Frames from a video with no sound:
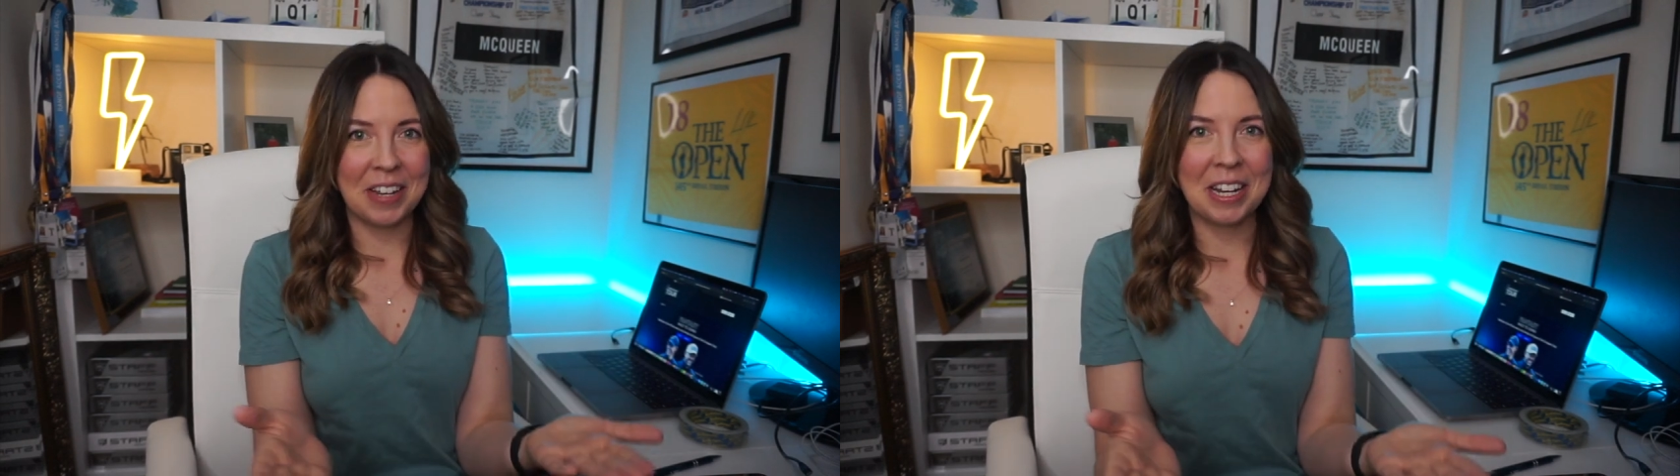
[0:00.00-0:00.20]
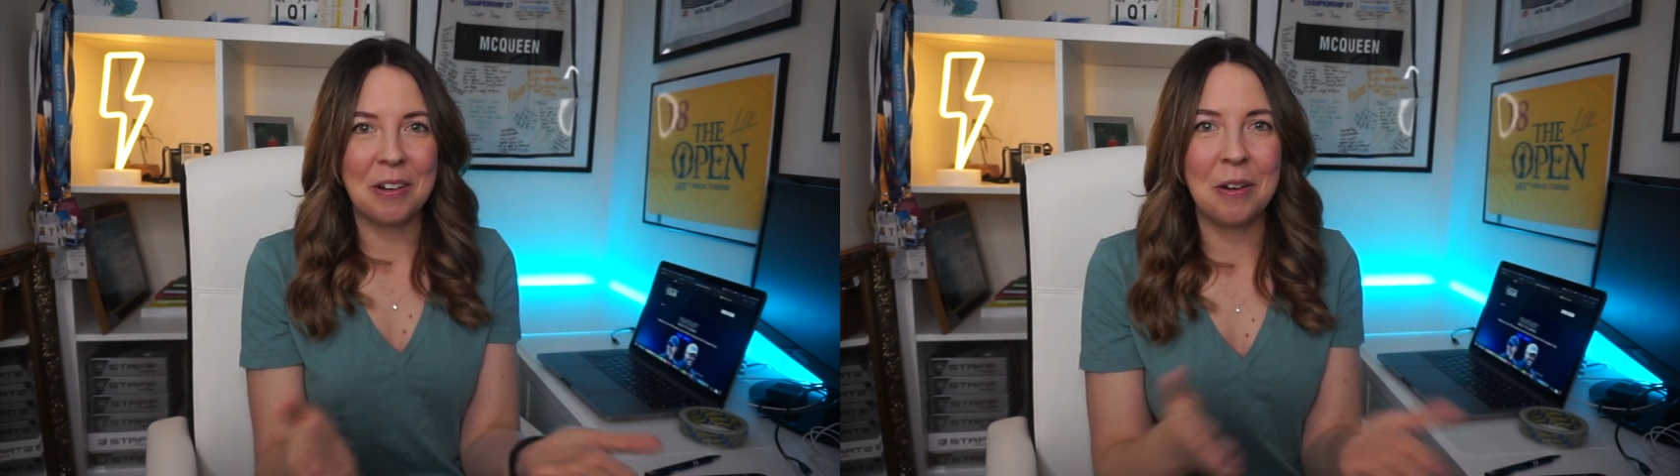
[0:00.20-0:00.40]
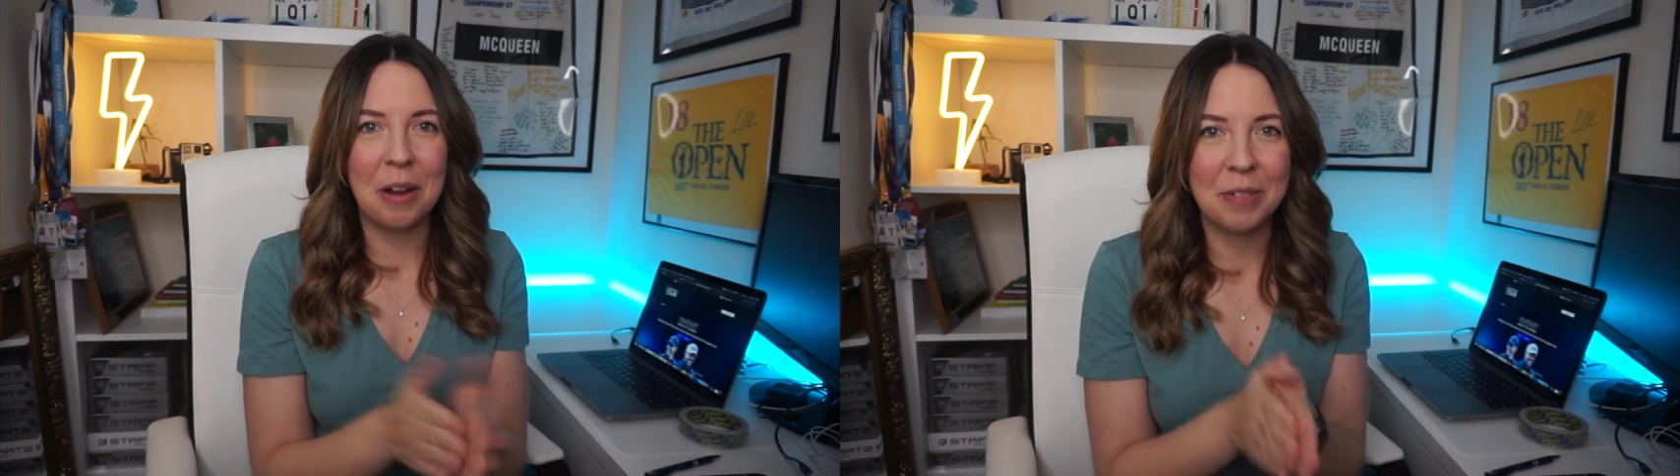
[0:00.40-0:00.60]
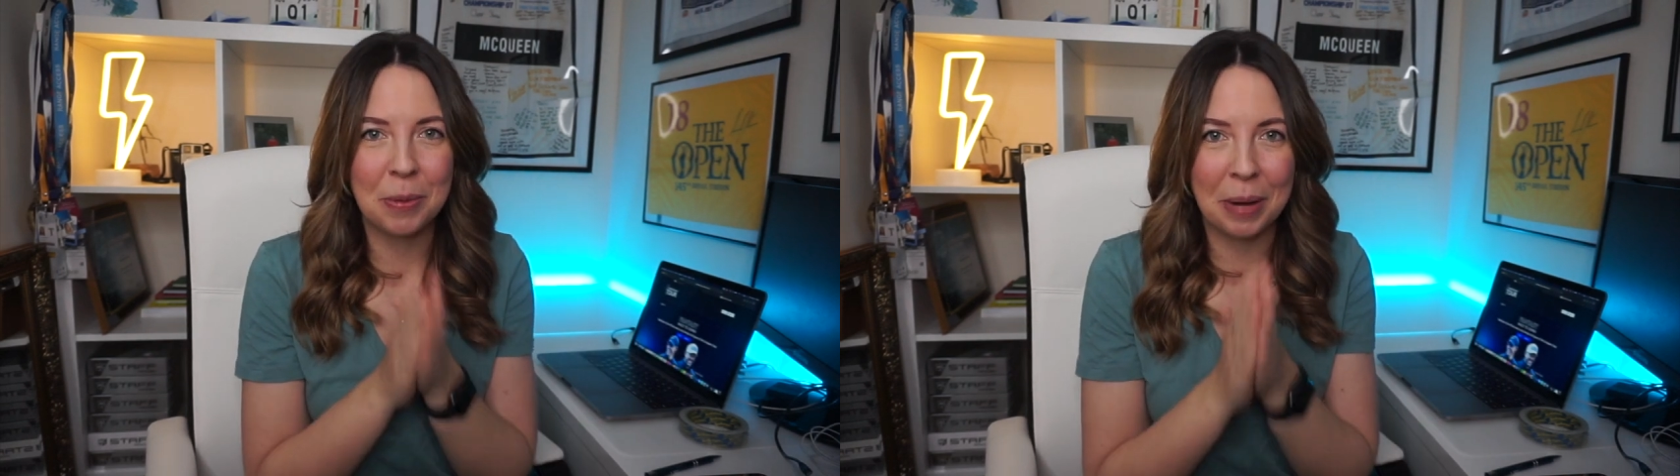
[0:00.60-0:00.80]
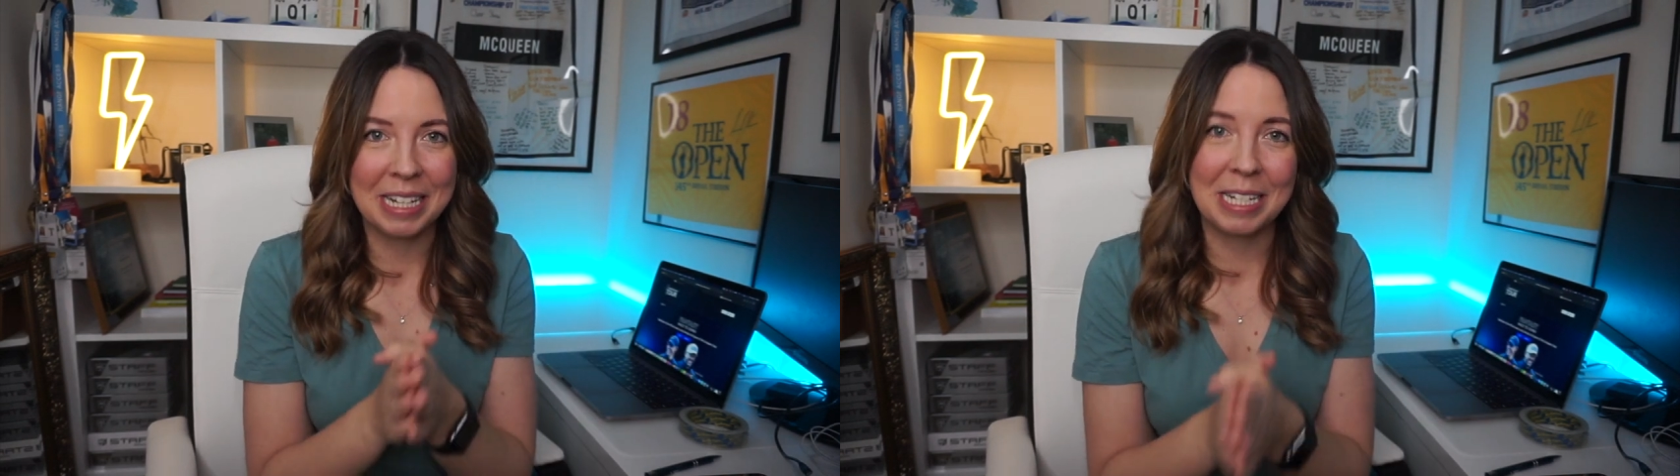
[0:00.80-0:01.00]
video of
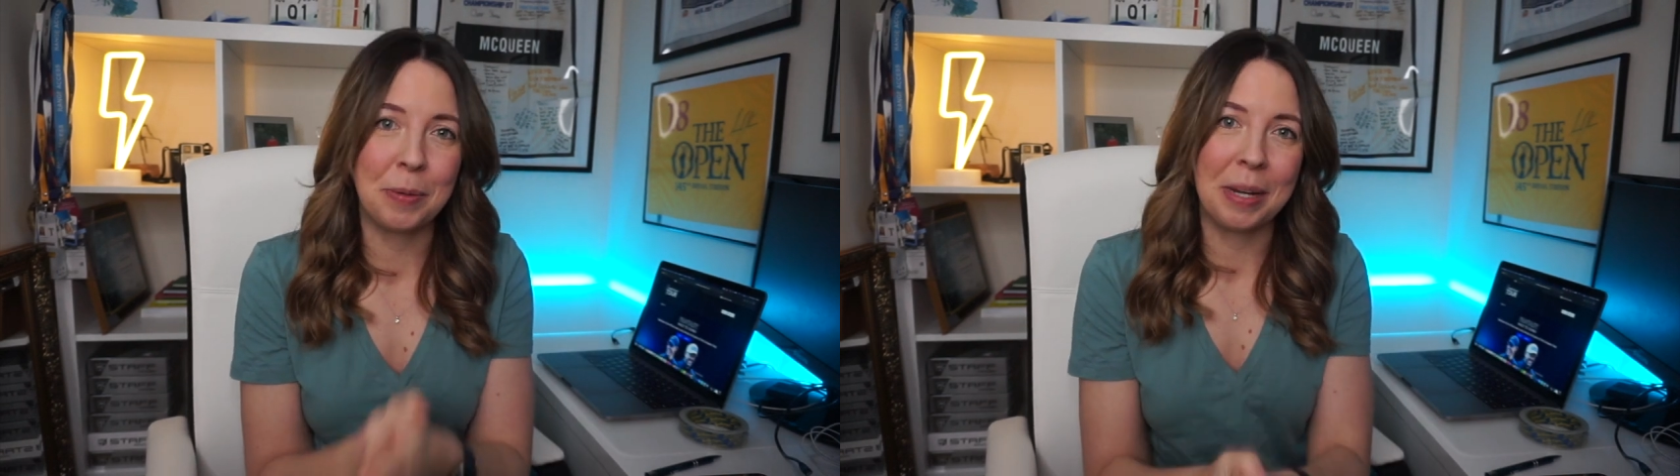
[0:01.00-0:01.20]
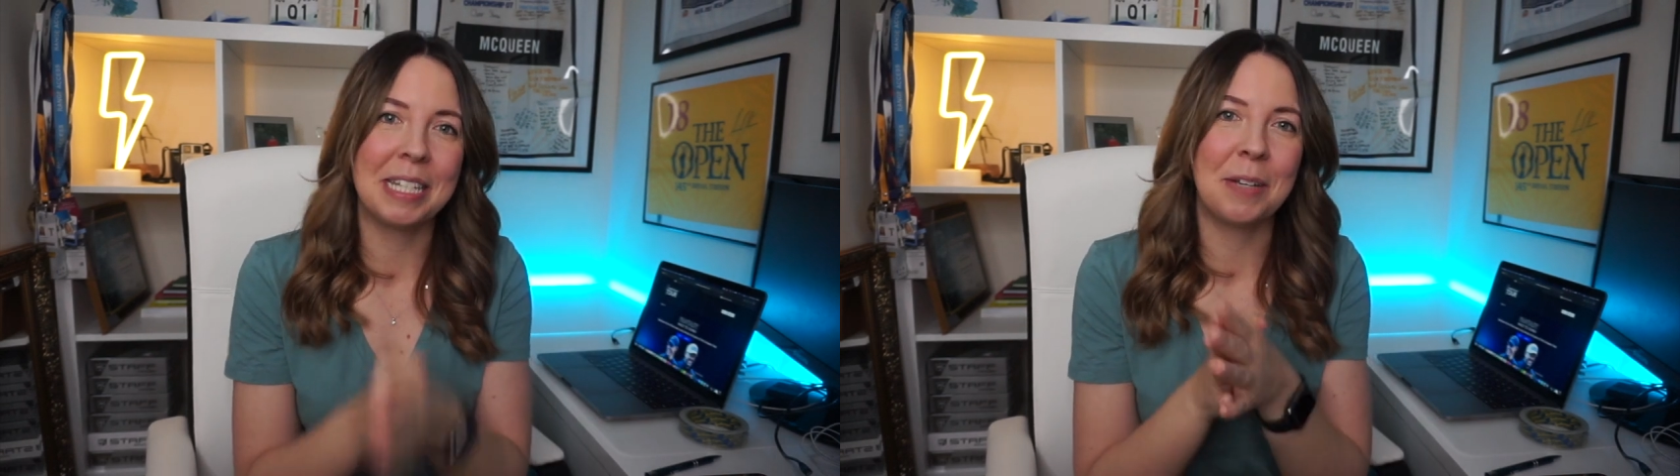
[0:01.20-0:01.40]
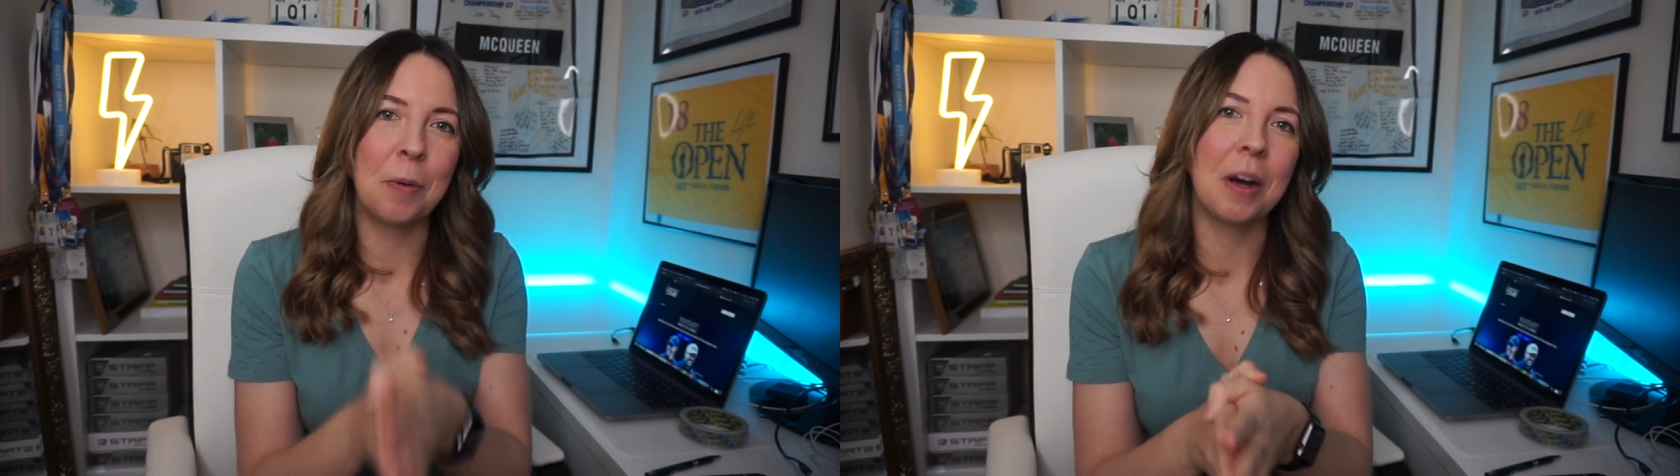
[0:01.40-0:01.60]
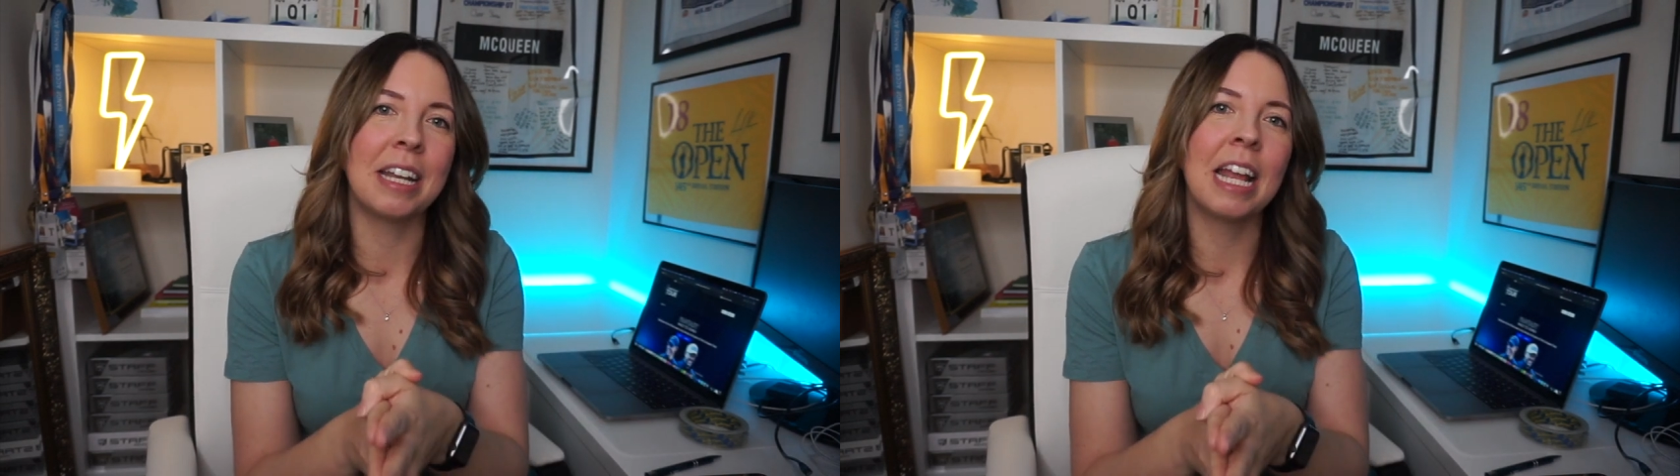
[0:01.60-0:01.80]
2021.